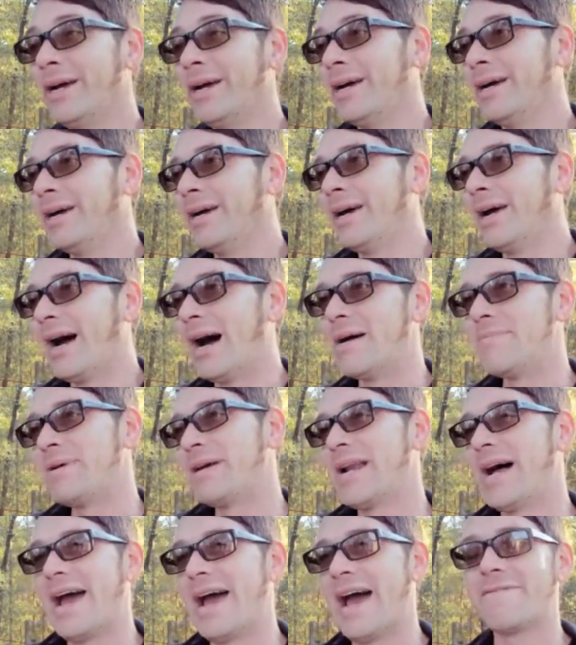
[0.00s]
I mean, I
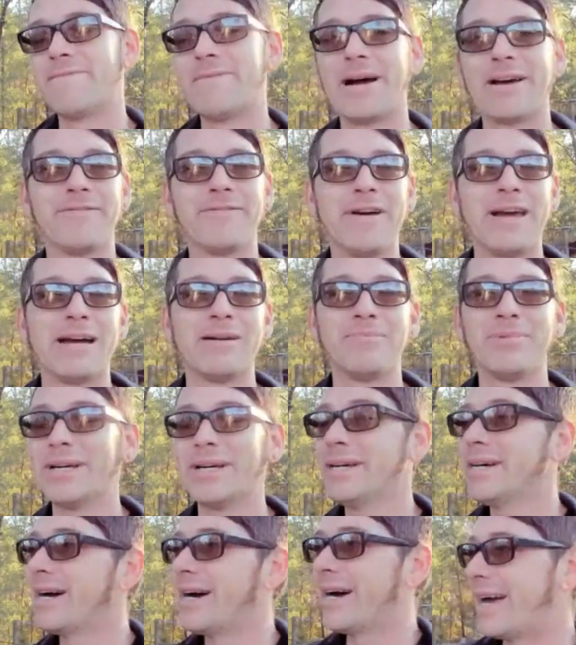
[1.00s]
have my family. I
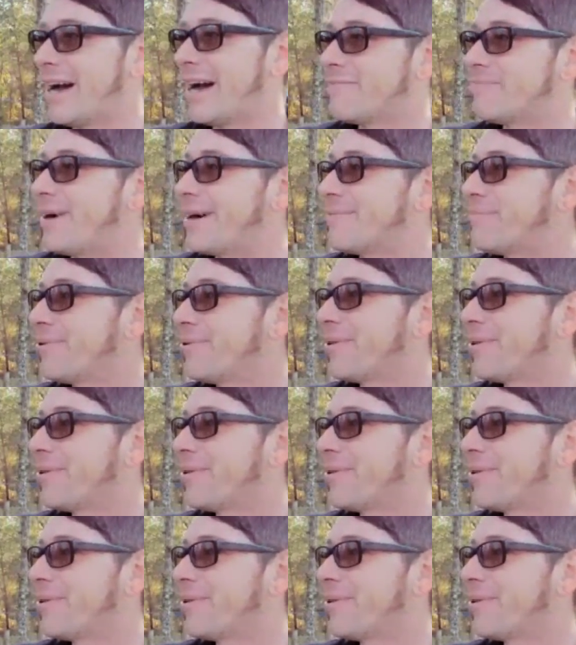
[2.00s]
have my place.